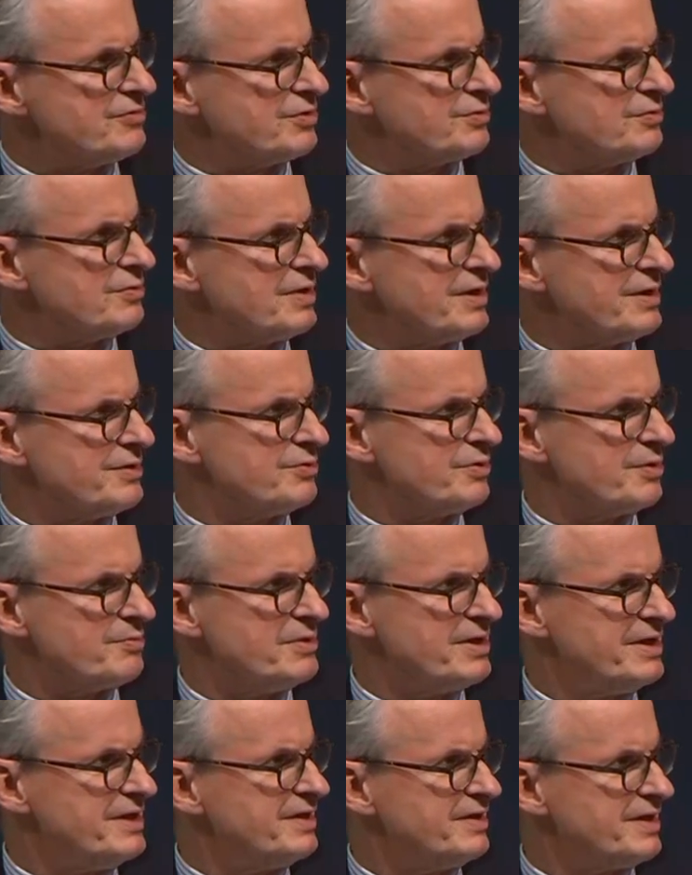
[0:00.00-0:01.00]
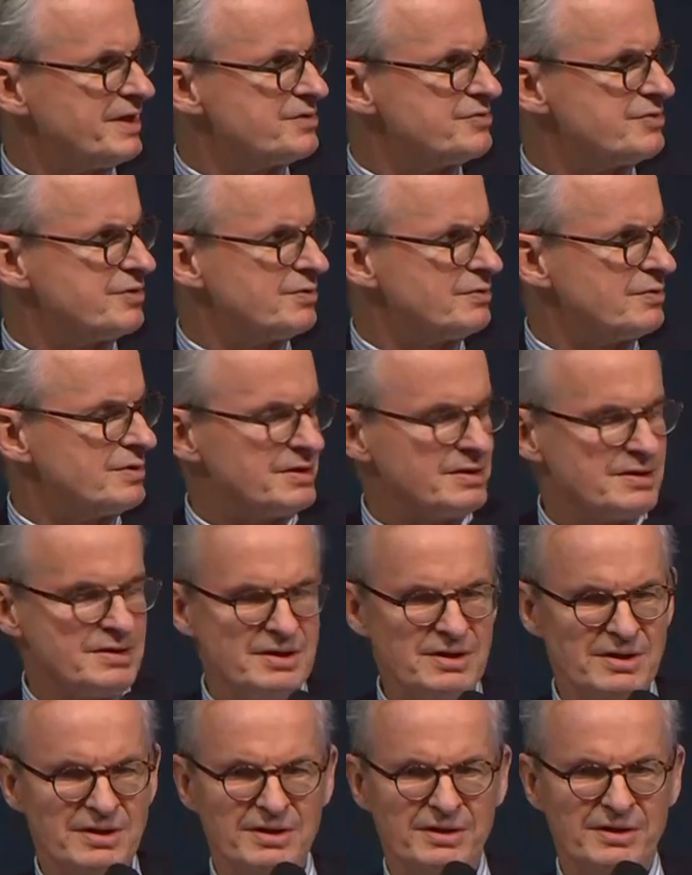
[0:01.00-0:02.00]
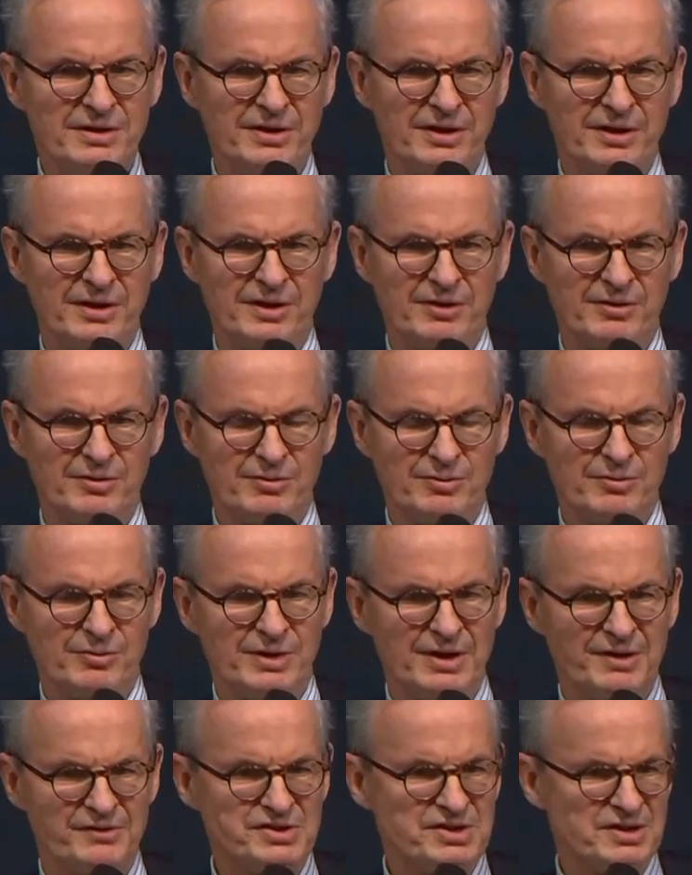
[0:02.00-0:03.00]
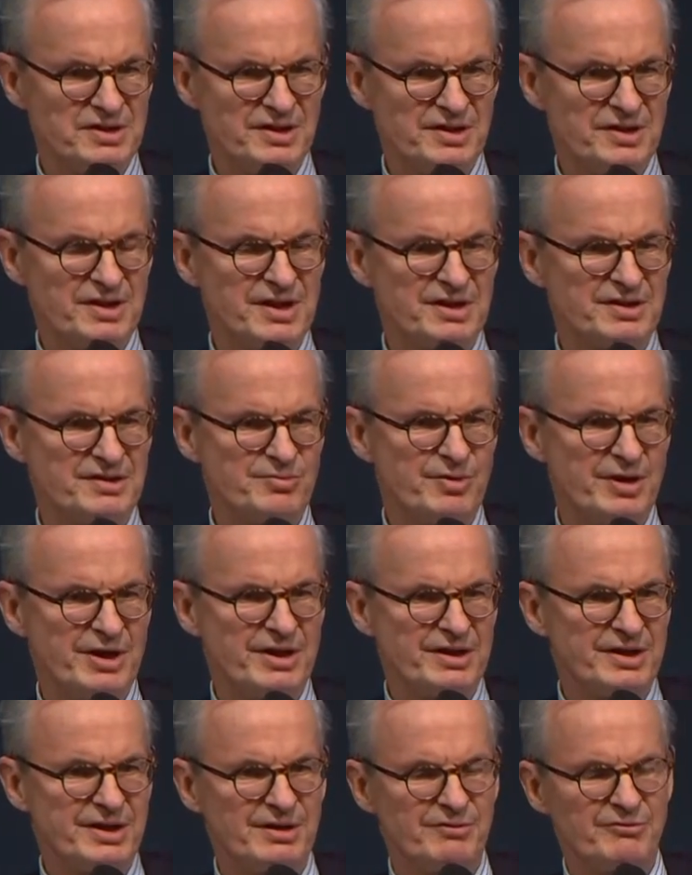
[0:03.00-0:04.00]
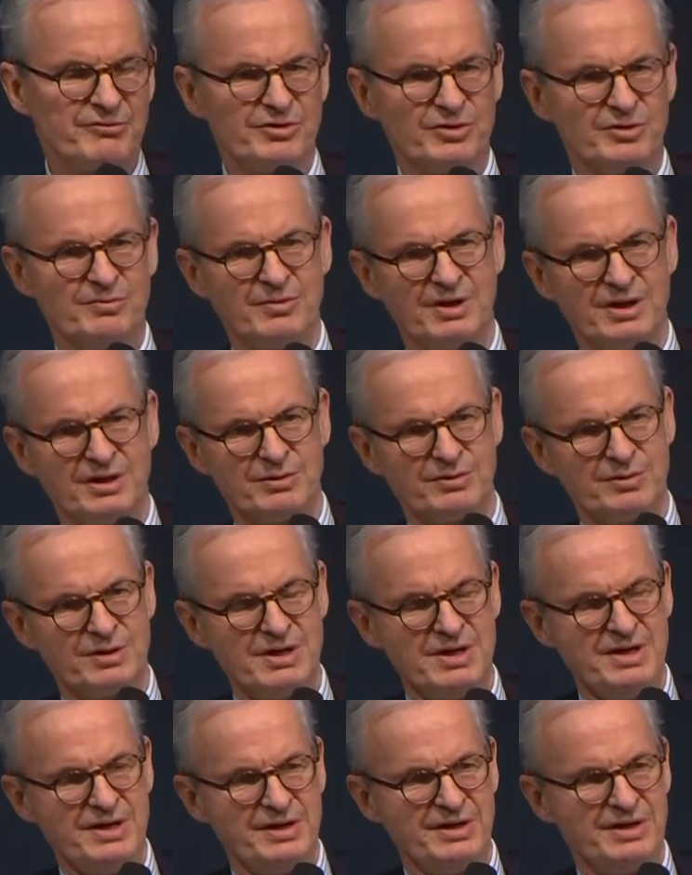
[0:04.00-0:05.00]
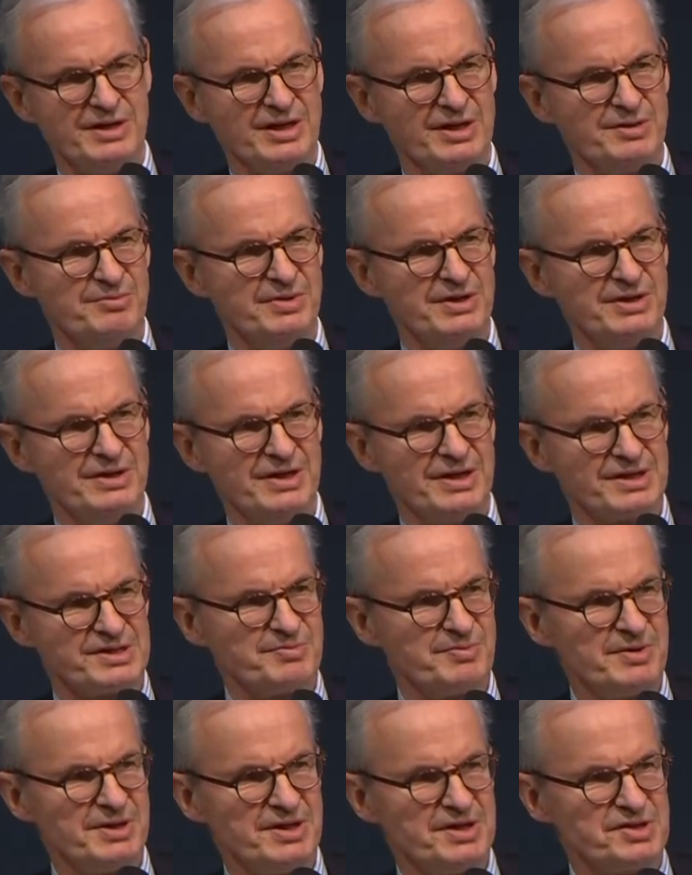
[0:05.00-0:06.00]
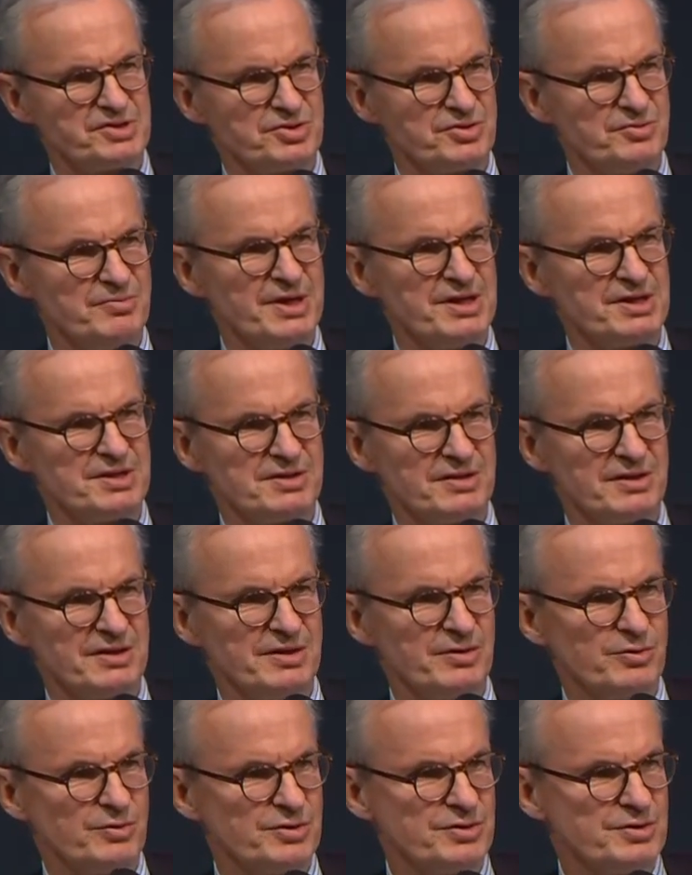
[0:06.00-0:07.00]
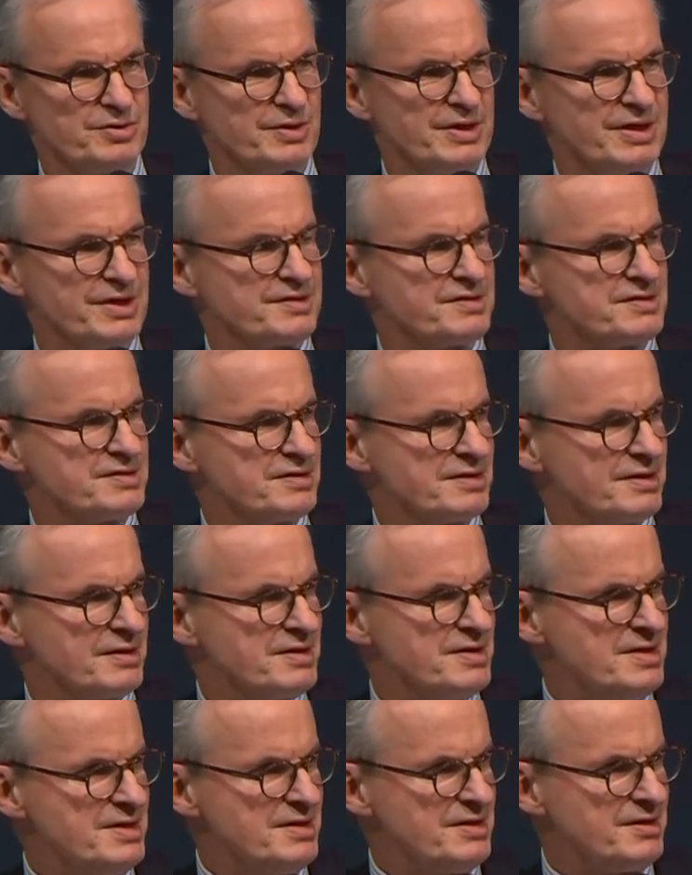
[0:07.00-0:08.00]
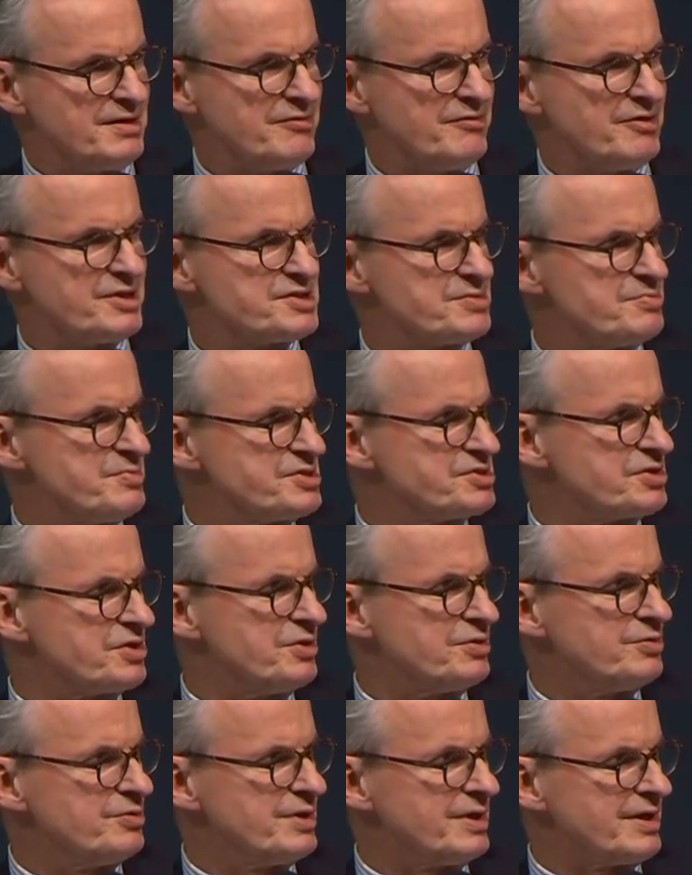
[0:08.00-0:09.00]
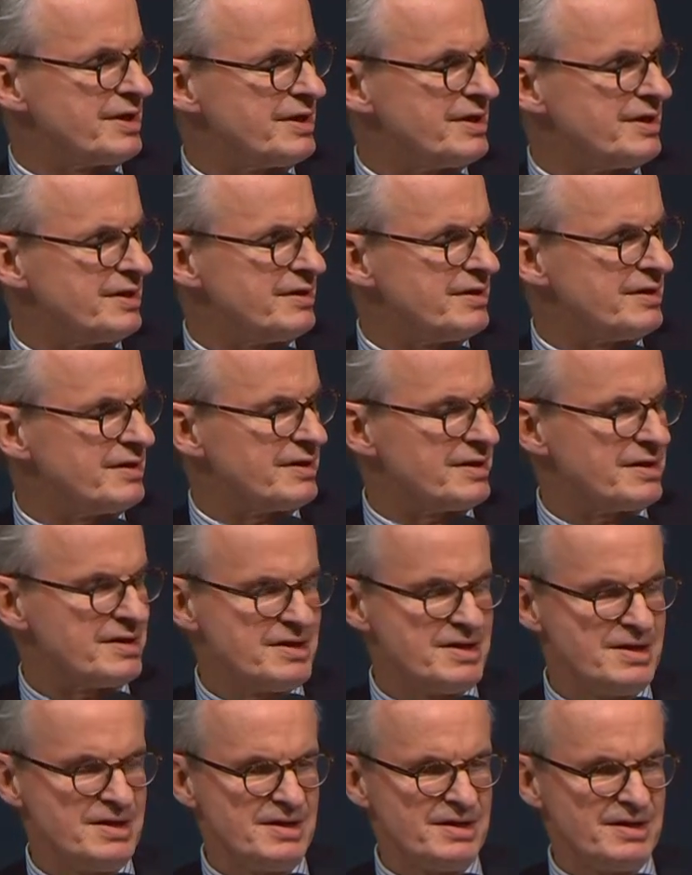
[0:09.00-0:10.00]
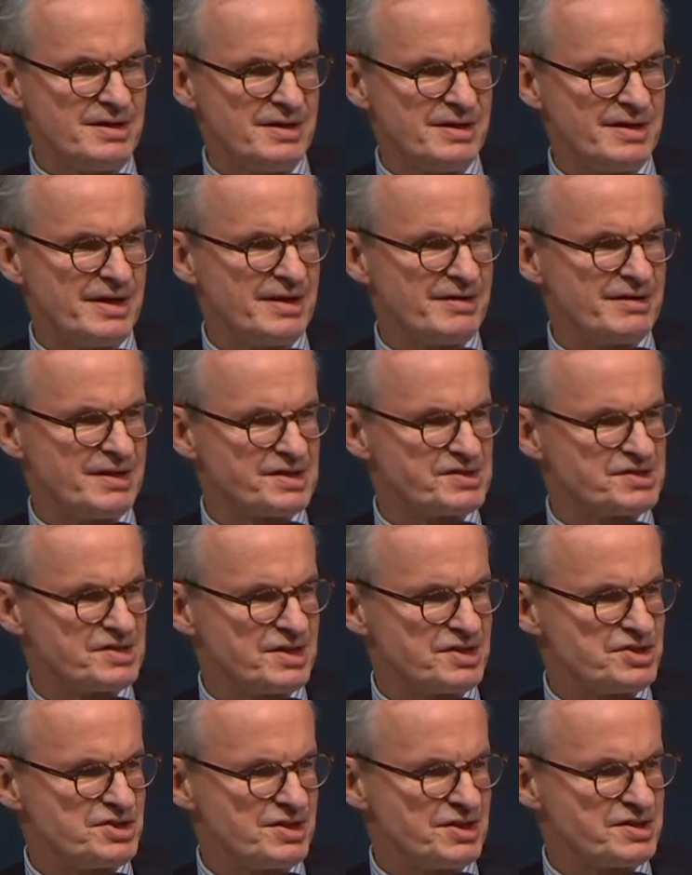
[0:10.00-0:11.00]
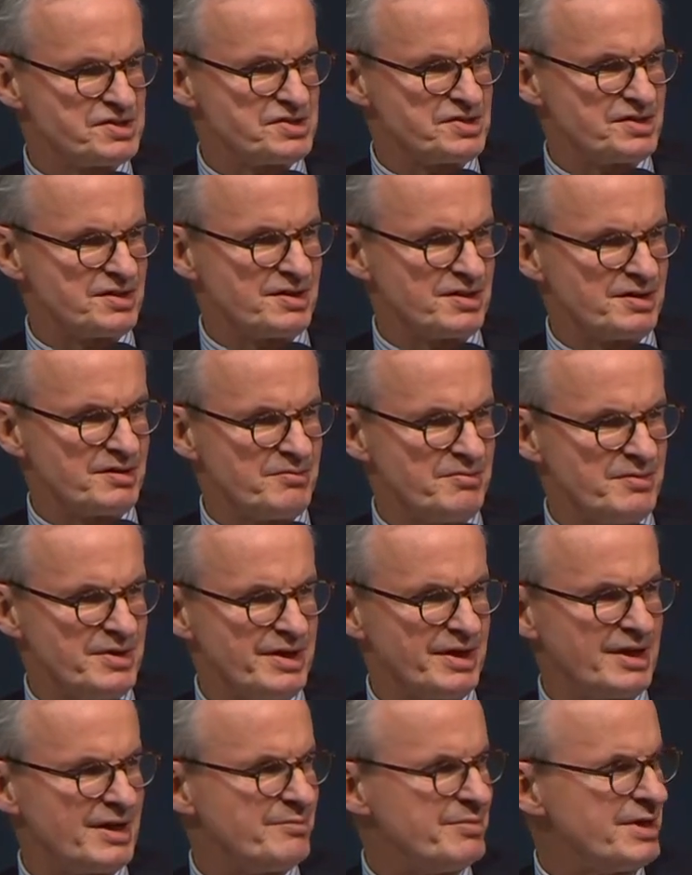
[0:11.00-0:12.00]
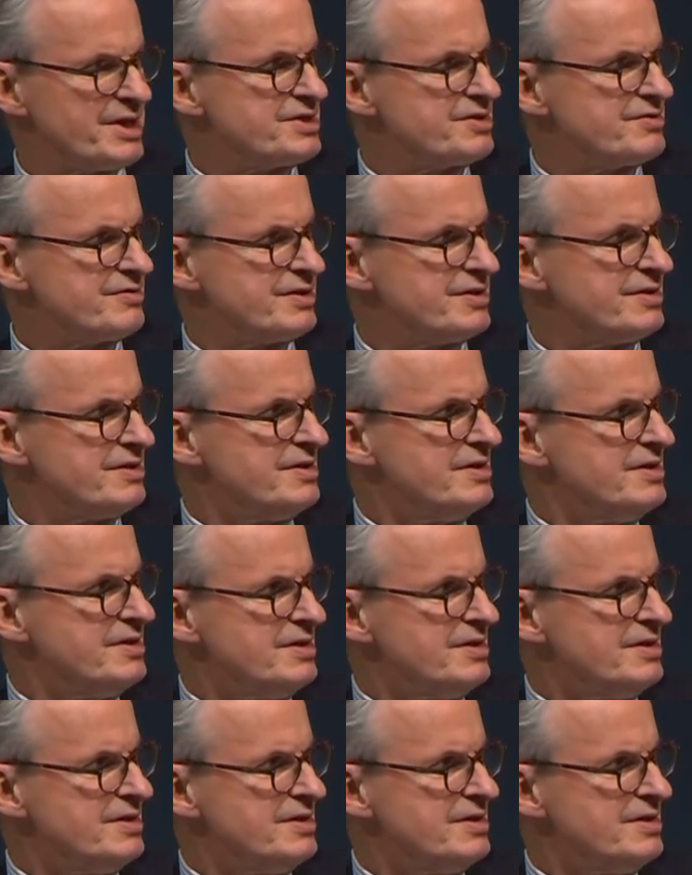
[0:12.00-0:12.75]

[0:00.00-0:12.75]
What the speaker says: role, and you are playing that role. We have seen in the country where I come from how EIB has been instrumental in order to get investments going in areas such as mega battery